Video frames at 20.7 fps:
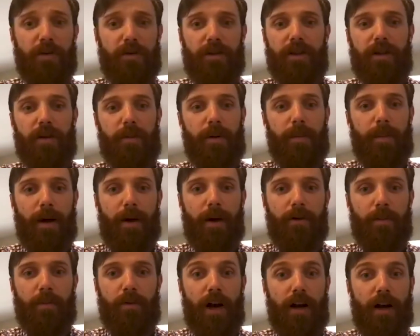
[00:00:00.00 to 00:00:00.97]
to us a little bit about
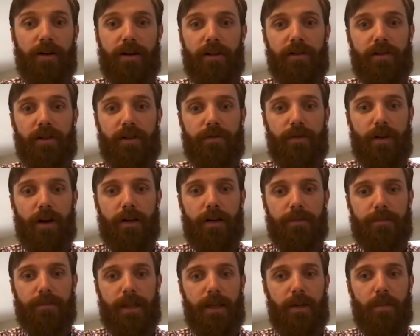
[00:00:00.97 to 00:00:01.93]
your progress so far?
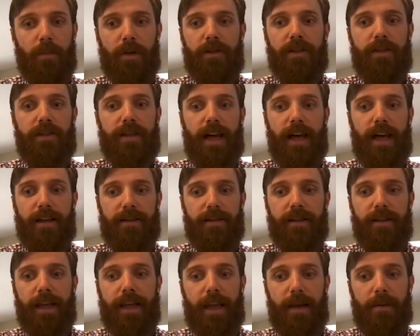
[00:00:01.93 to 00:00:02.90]
Kind of what's the status
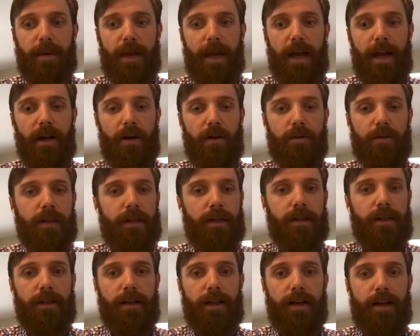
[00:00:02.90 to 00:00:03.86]
of the game now?
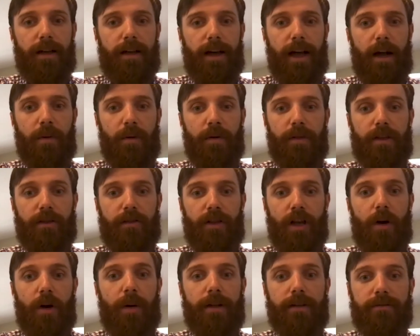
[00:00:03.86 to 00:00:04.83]
How are things
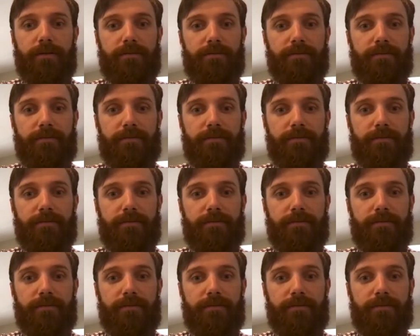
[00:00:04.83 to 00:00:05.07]
going?